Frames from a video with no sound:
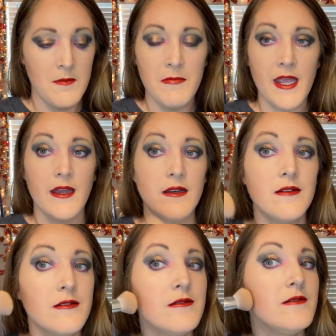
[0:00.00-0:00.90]
Man,
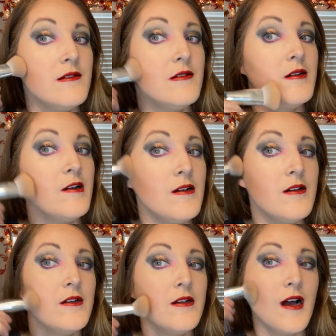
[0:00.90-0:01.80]

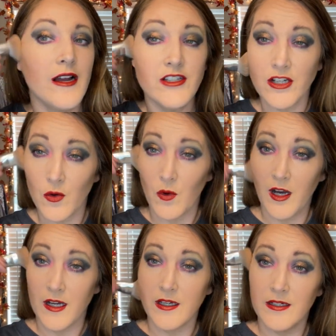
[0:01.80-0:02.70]
I took a
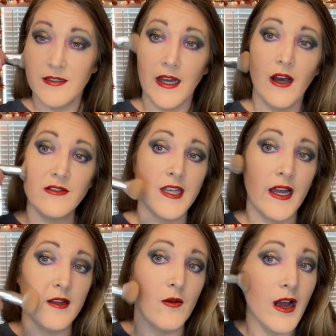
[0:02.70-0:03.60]
walk
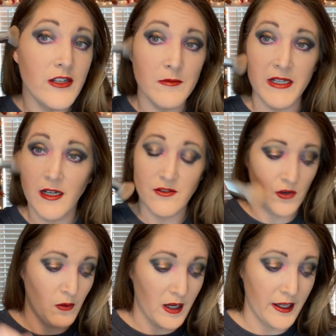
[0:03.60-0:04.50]
outside. I took my dogs for
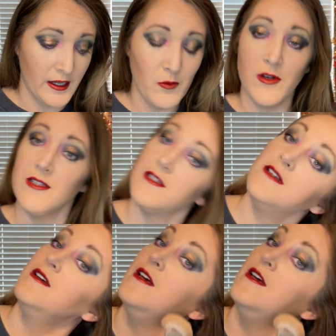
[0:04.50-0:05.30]
a walk, and it was,